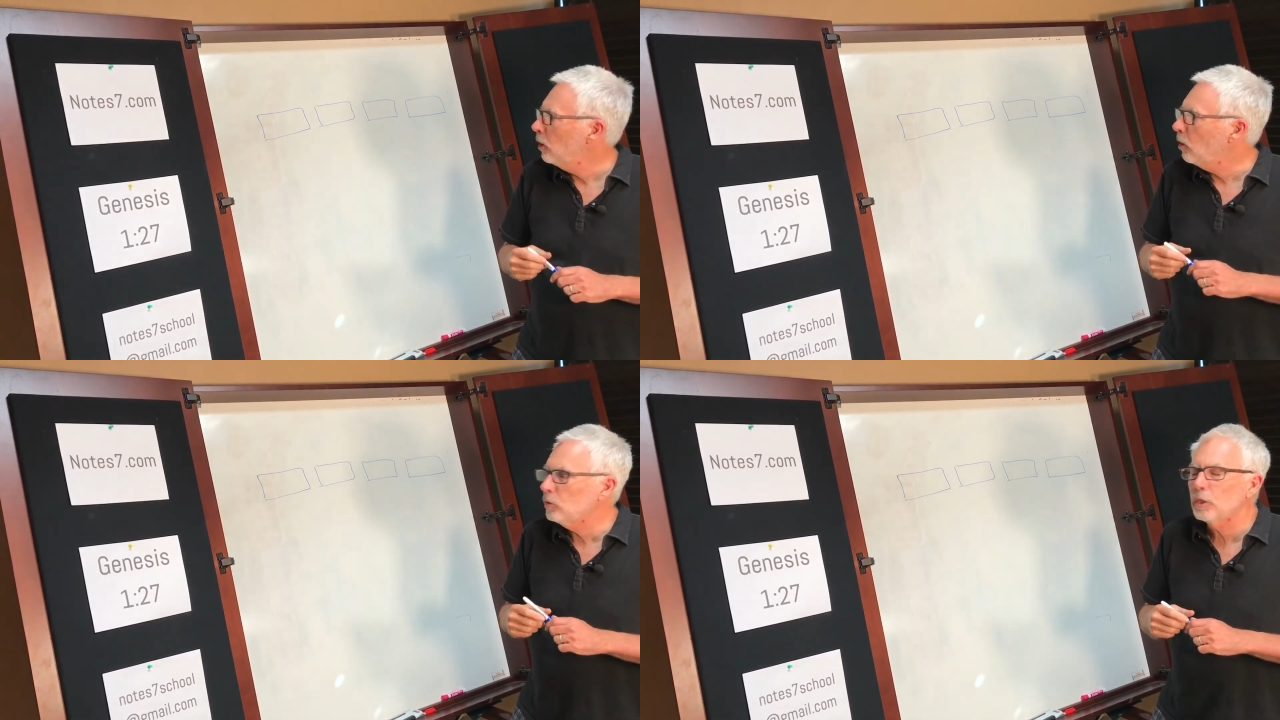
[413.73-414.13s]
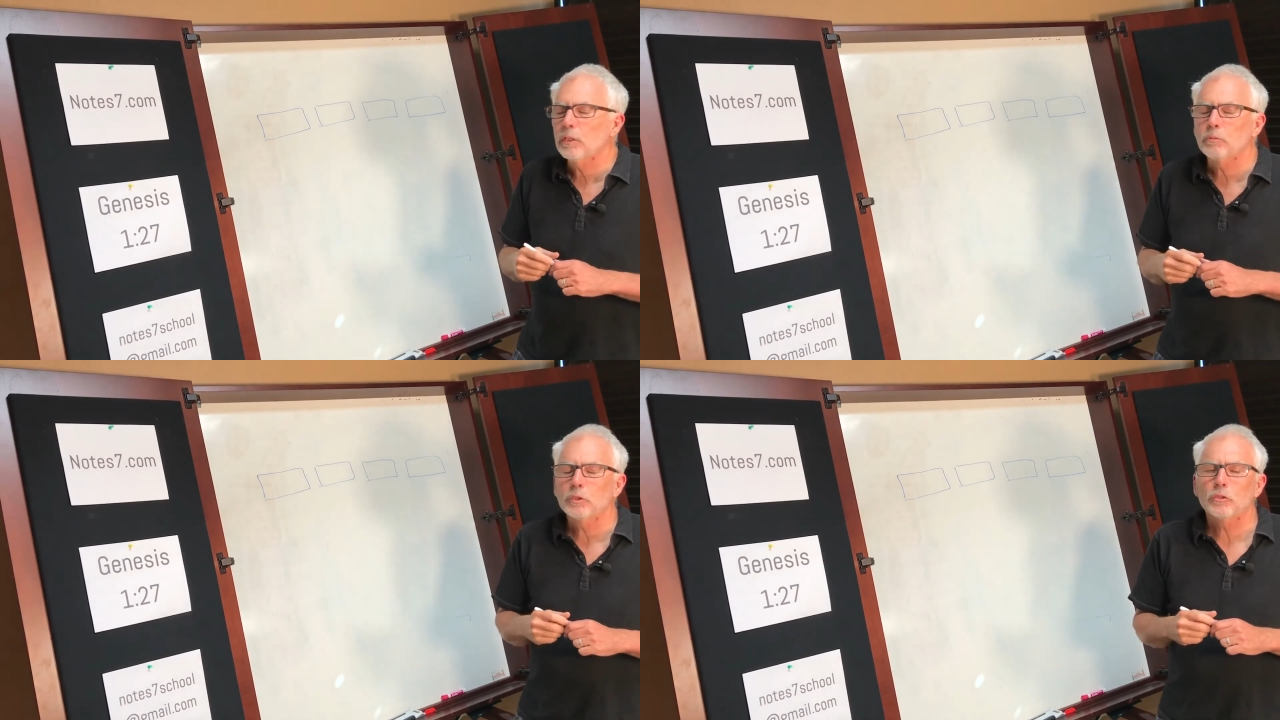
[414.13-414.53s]
All the
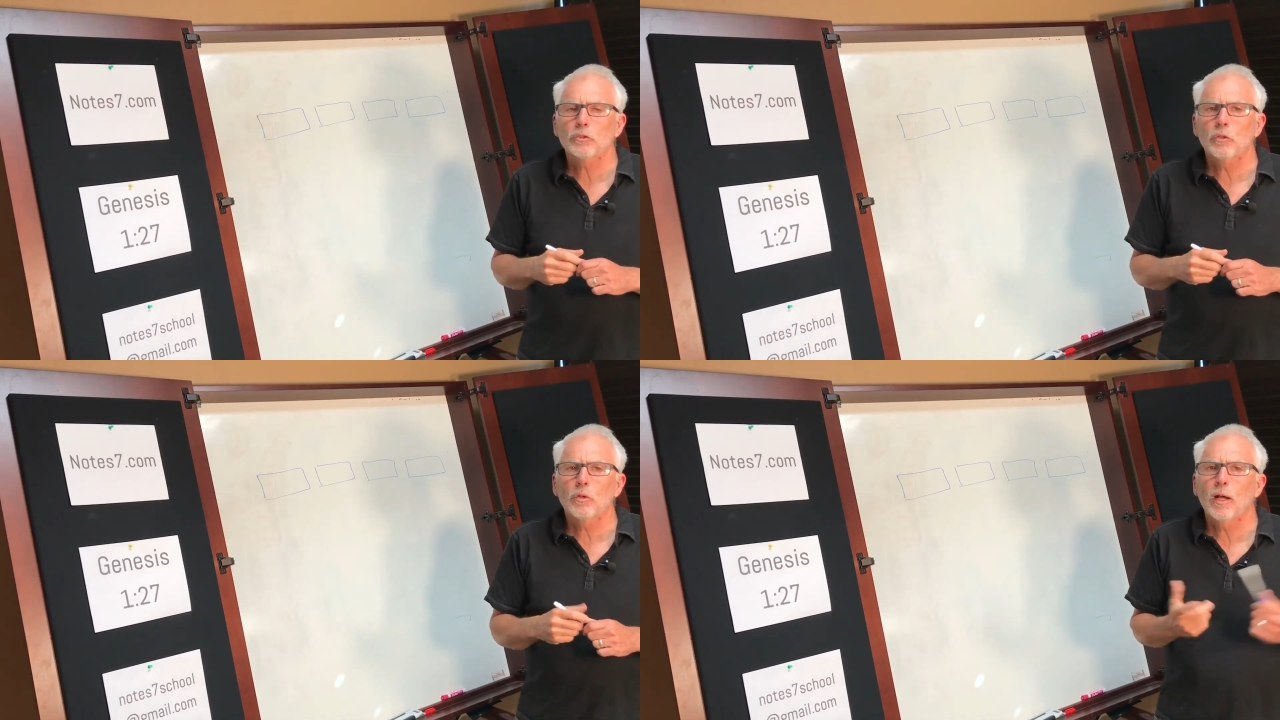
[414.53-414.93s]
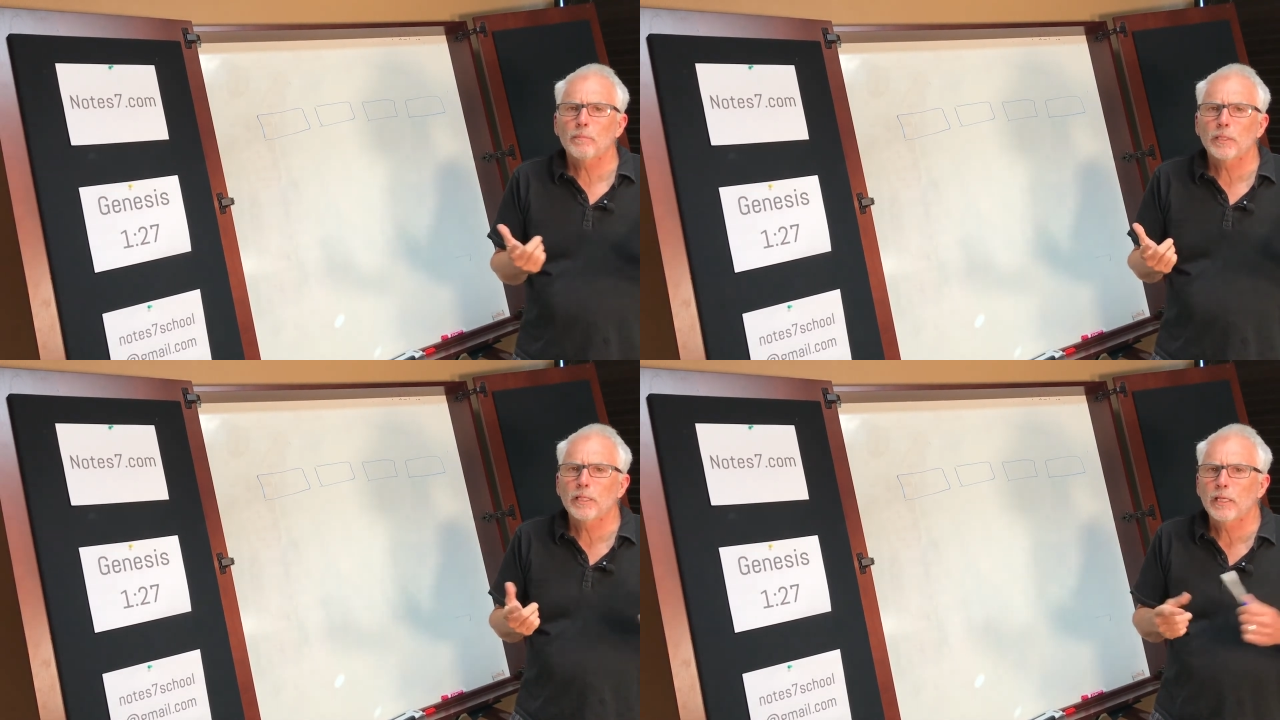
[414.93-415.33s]
other ones are so
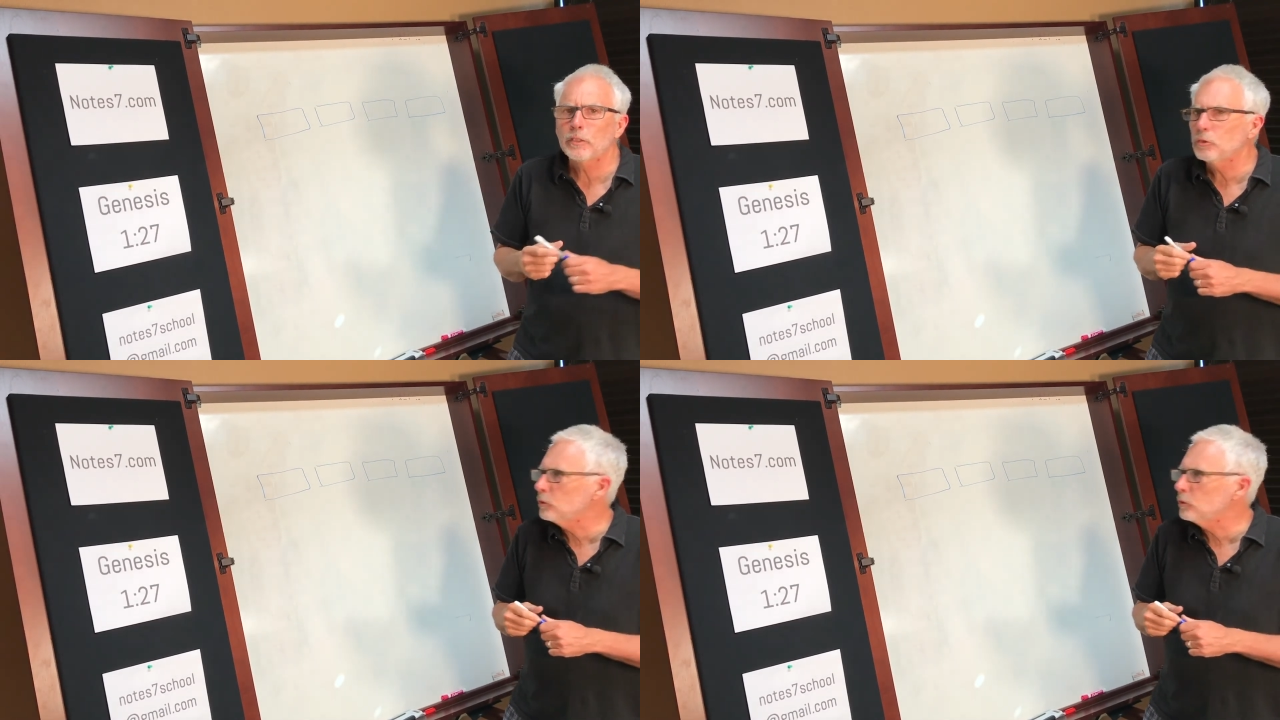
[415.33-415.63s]
complicated